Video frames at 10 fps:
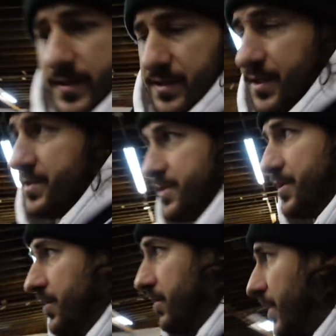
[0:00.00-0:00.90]
is, is you
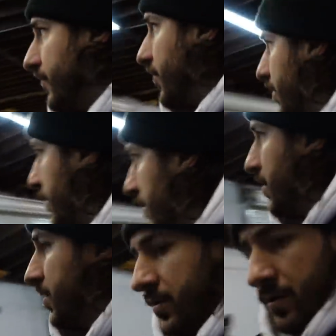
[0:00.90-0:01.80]
know, kind of
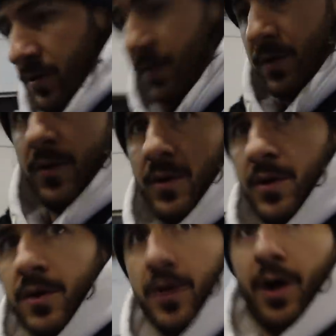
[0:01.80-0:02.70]

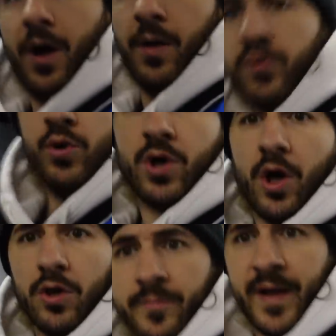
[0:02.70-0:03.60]
a, a, a blue
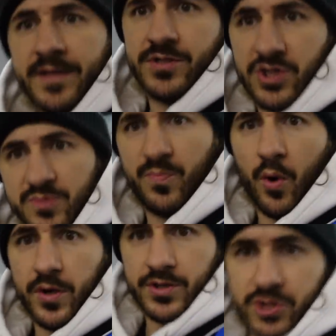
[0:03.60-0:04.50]
collar man's
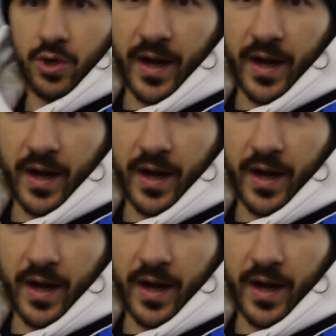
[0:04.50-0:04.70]
sport, and so,